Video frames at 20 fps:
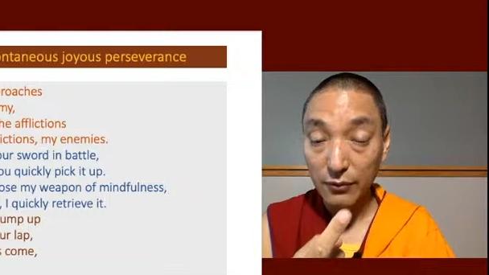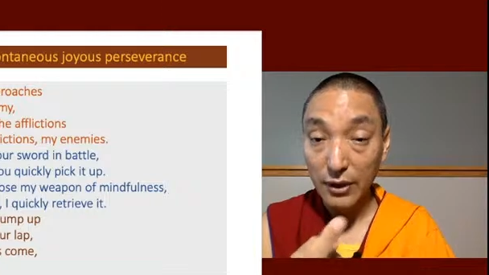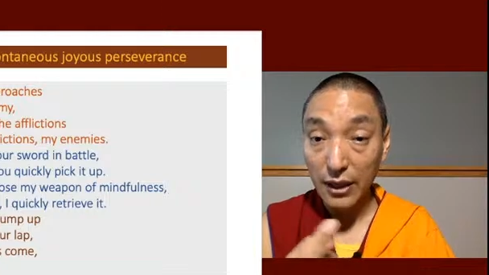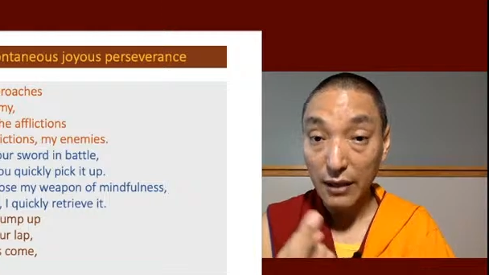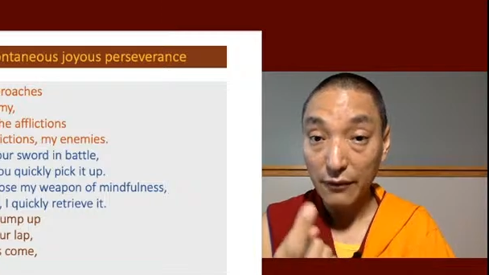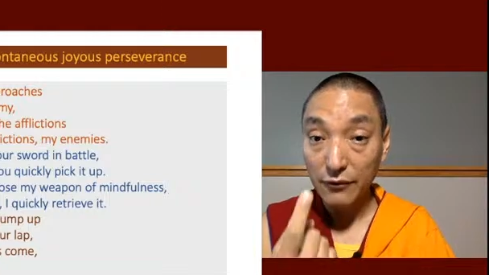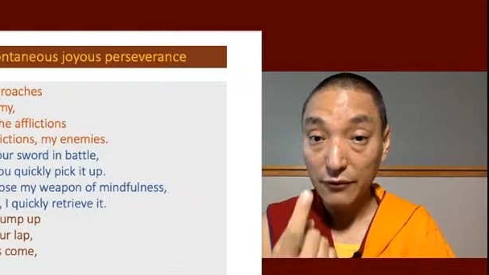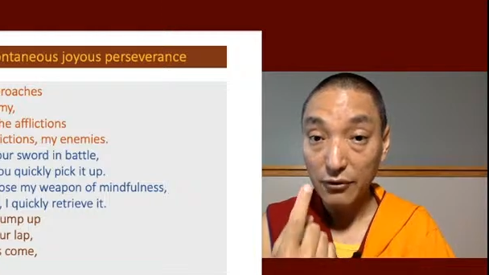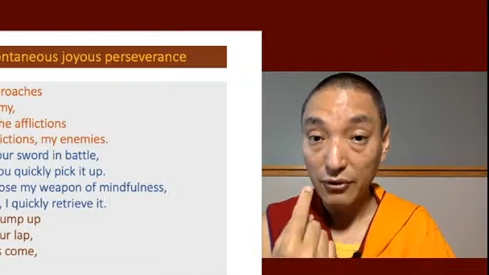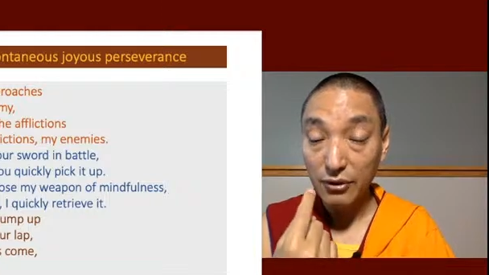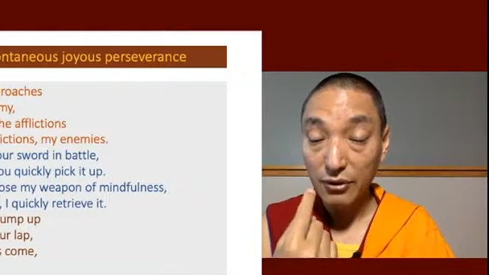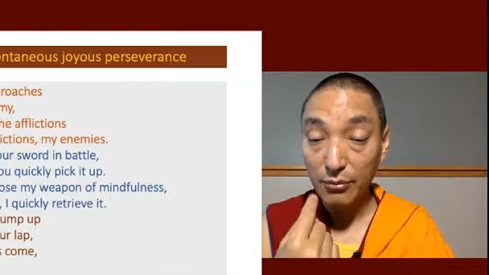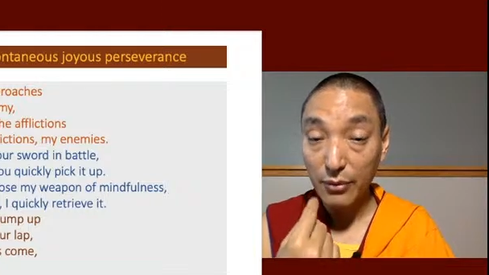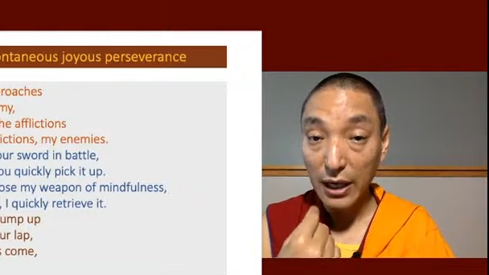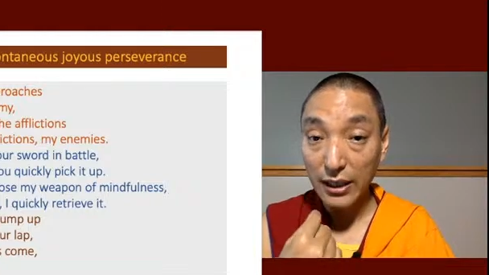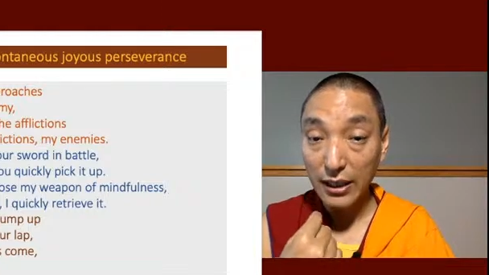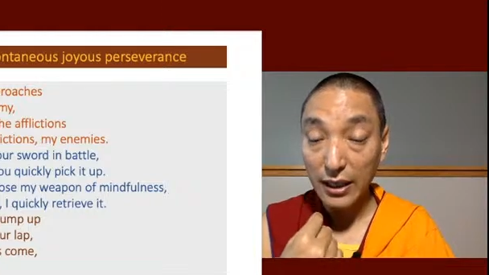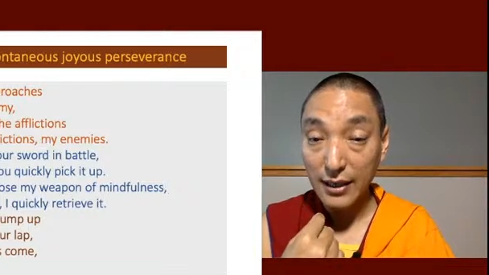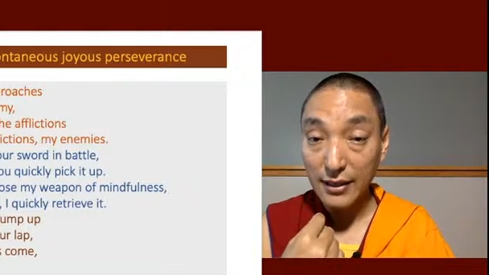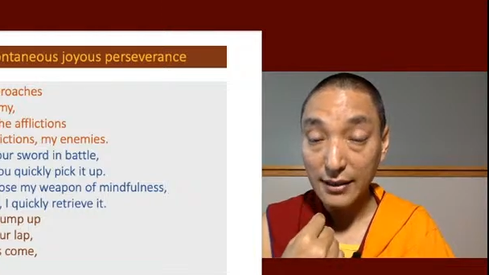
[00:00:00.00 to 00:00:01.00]
we have to
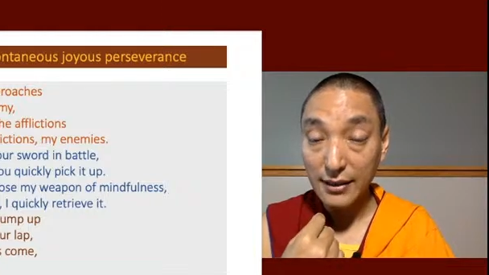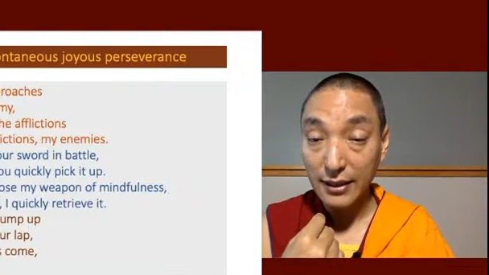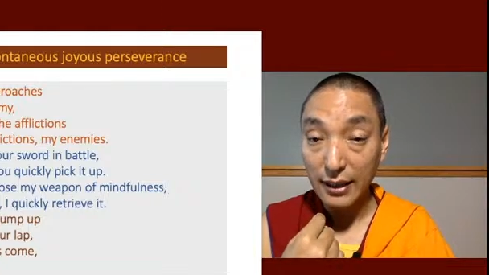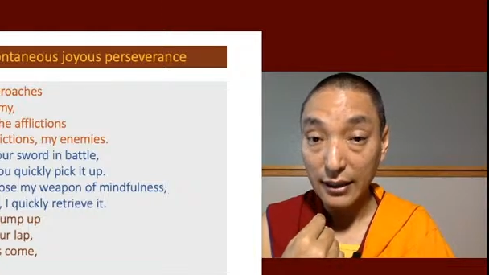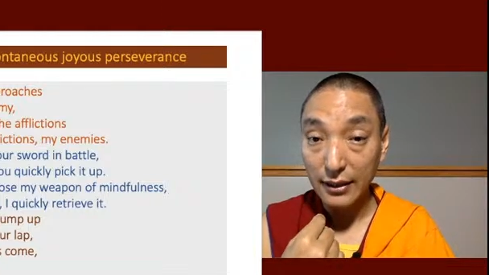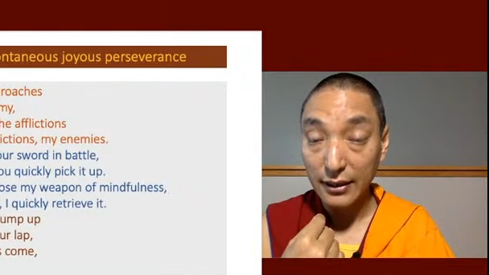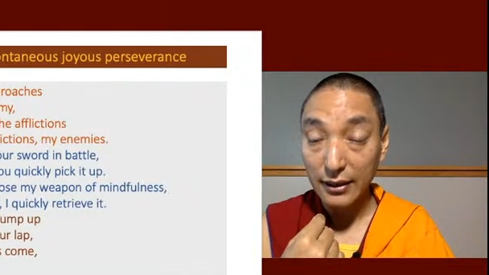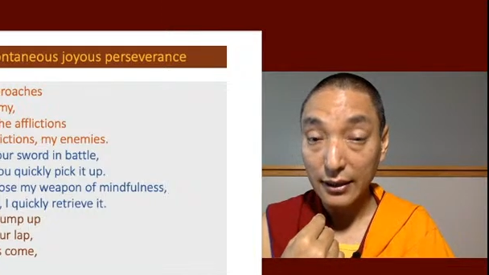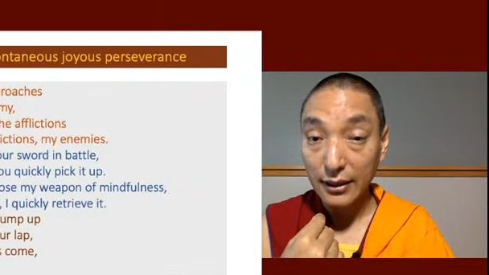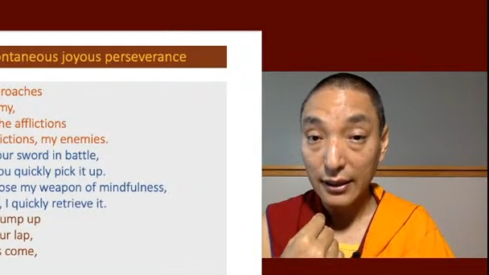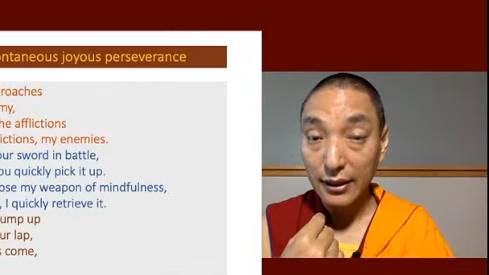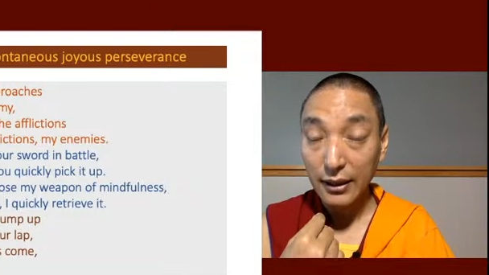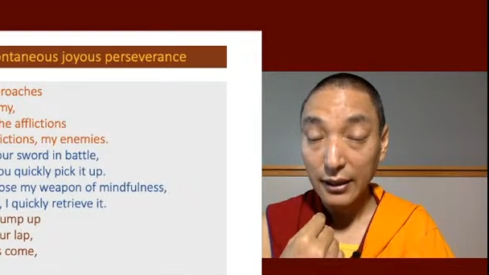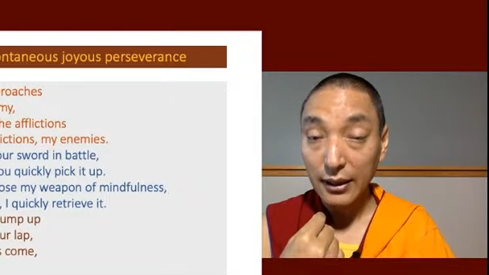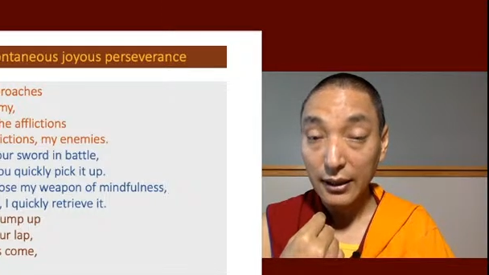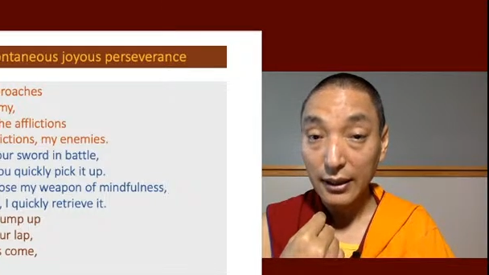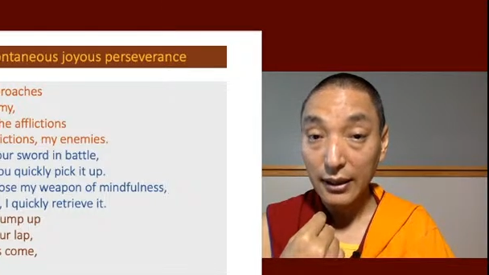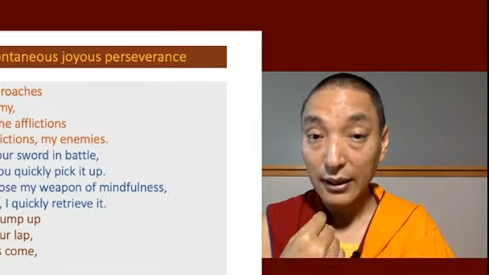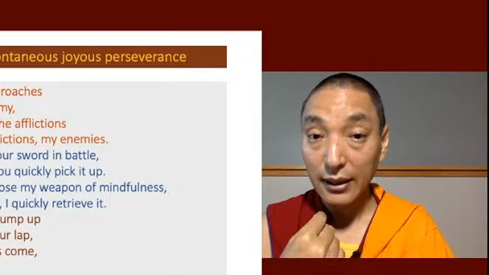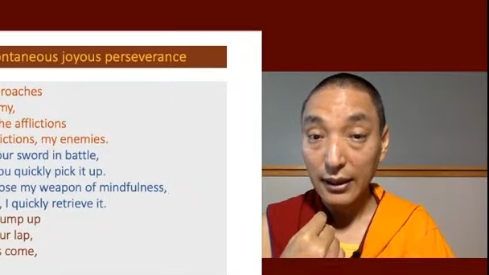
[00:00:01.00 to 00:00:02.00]
remind us that
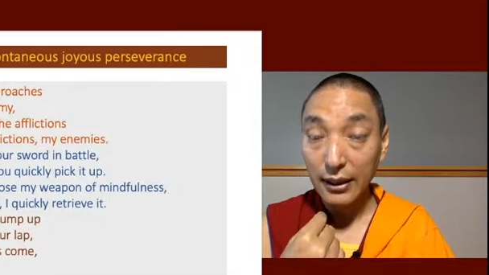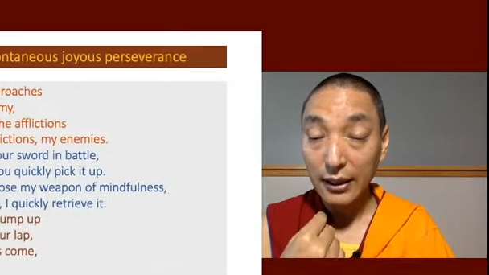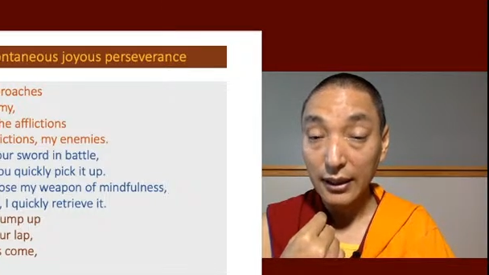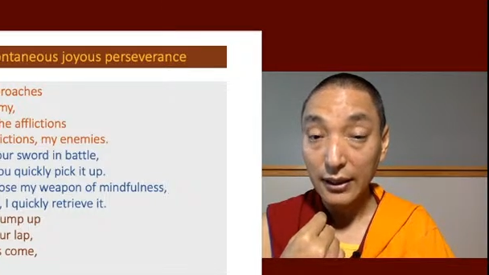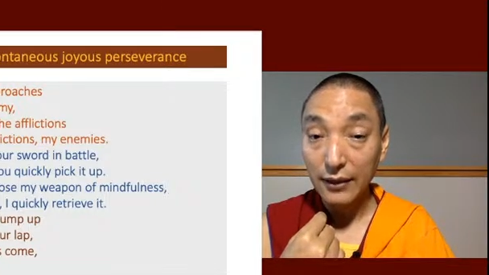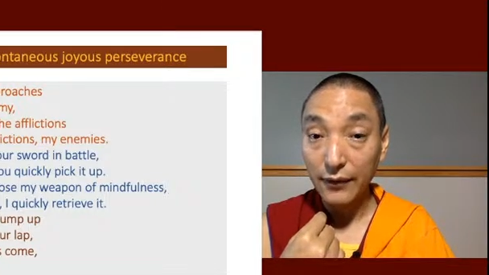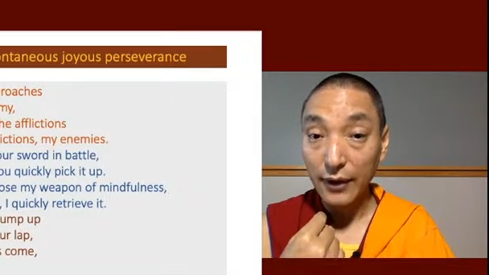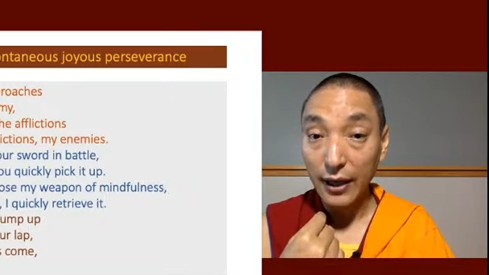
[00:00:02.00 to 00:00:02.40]
if